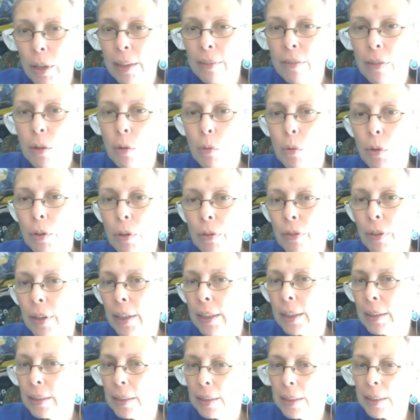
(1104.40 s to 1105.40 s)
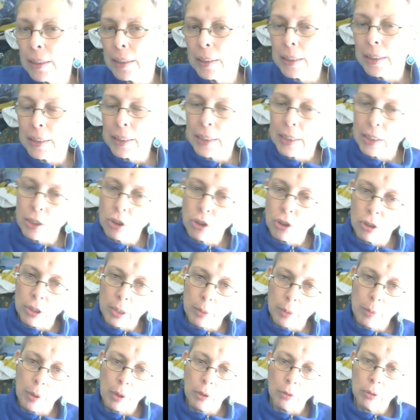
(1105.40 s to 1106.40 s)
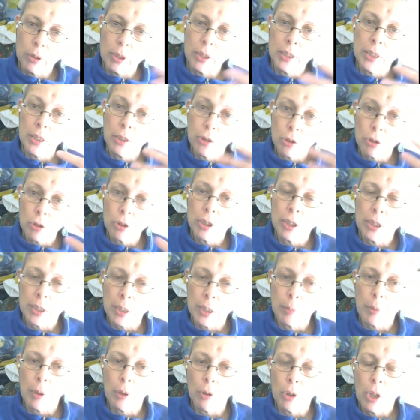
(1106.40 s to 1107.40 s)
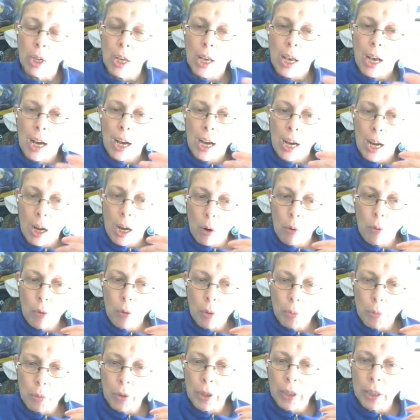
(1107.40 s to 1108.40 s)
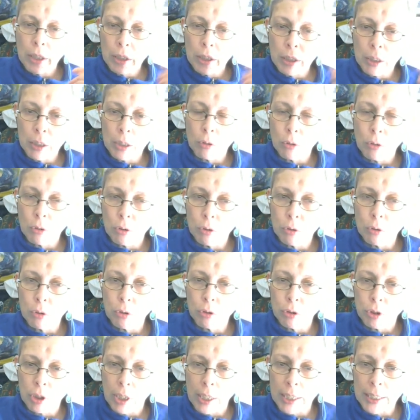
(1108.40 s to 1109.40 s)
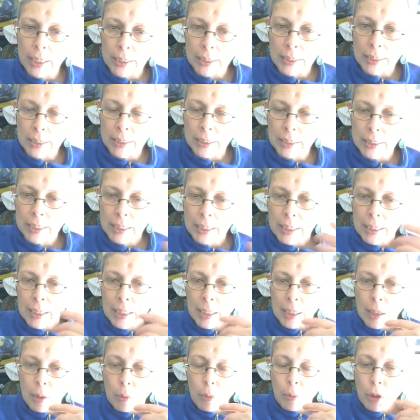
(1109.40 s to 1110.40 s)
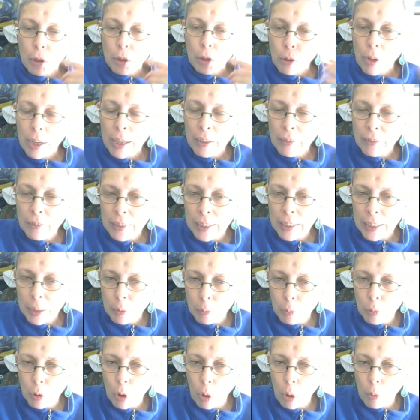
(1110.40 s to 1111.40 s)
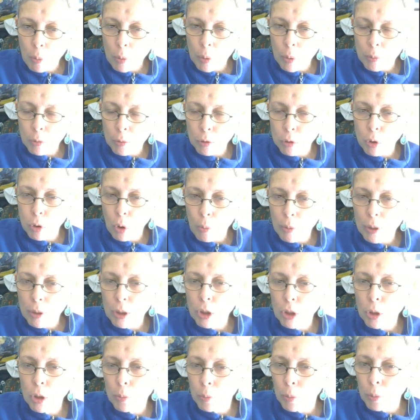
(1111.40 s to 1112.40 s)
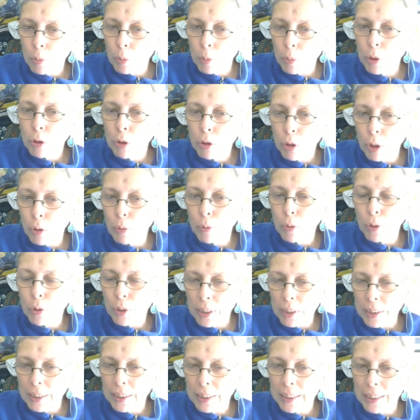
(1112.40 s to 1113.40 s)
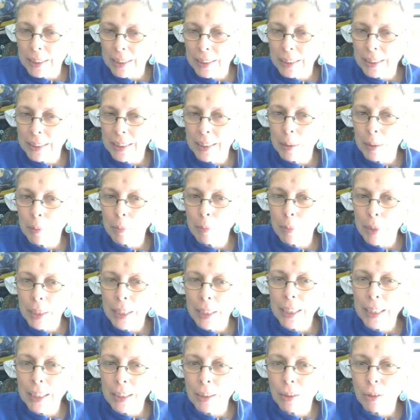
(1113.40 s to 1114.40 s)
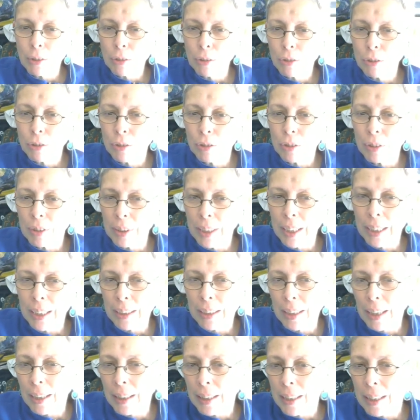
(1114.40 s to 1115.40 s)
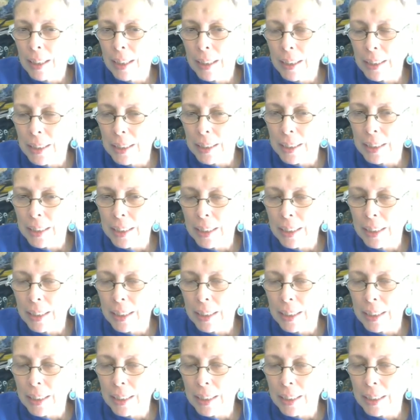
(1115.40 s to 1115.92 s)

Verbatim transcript: we find these discussions about these discourses about how we bring girls to science. We don't have that problem so much in Portugal, for instance. There are many girls. Uh, I, I think it's uh,